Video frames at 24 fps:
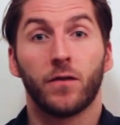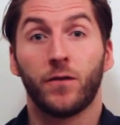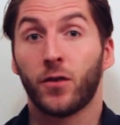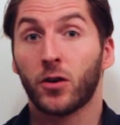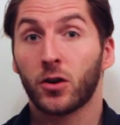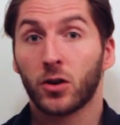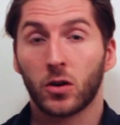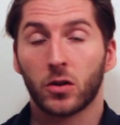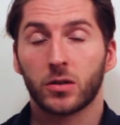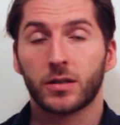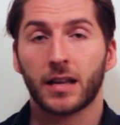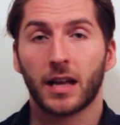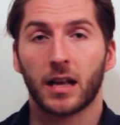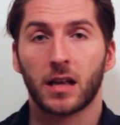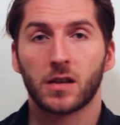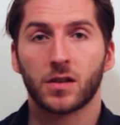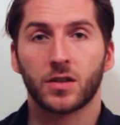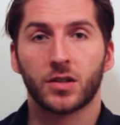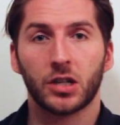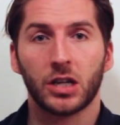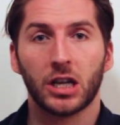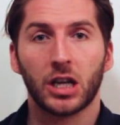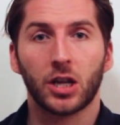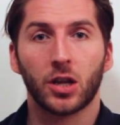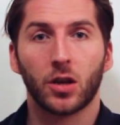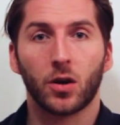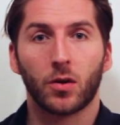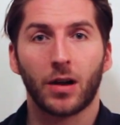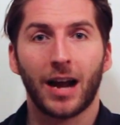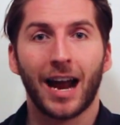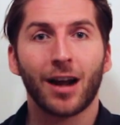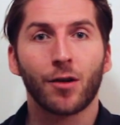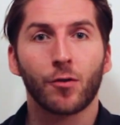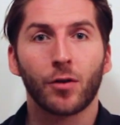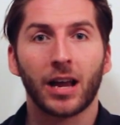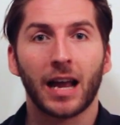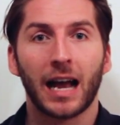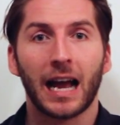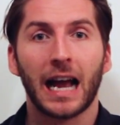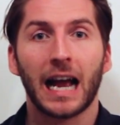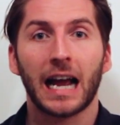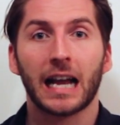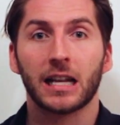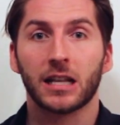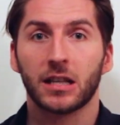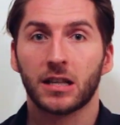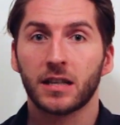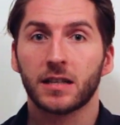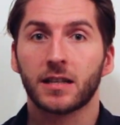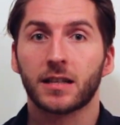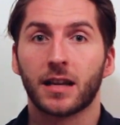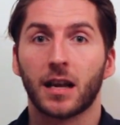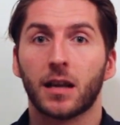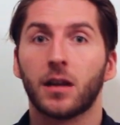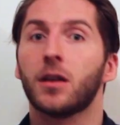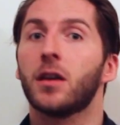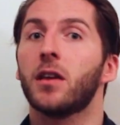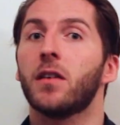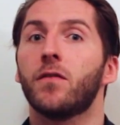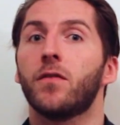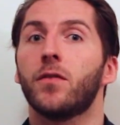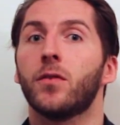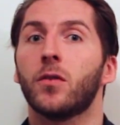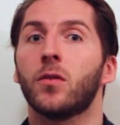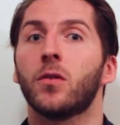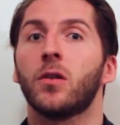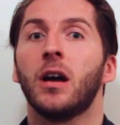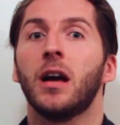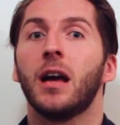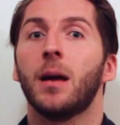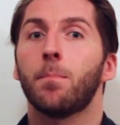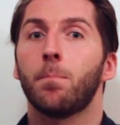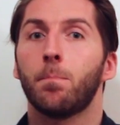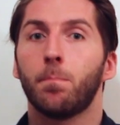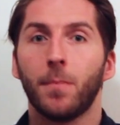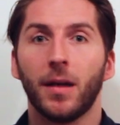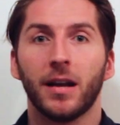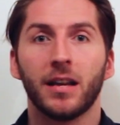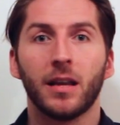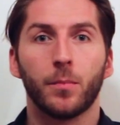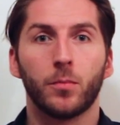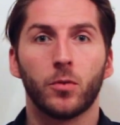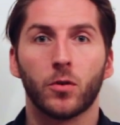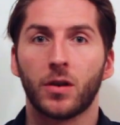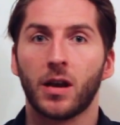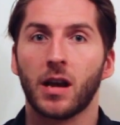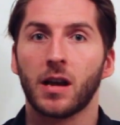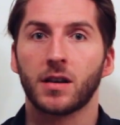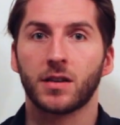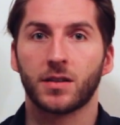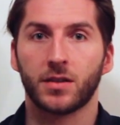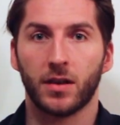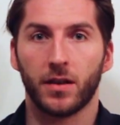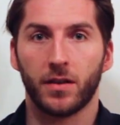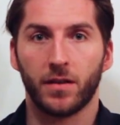for hotels in your area, and this can give you many bookings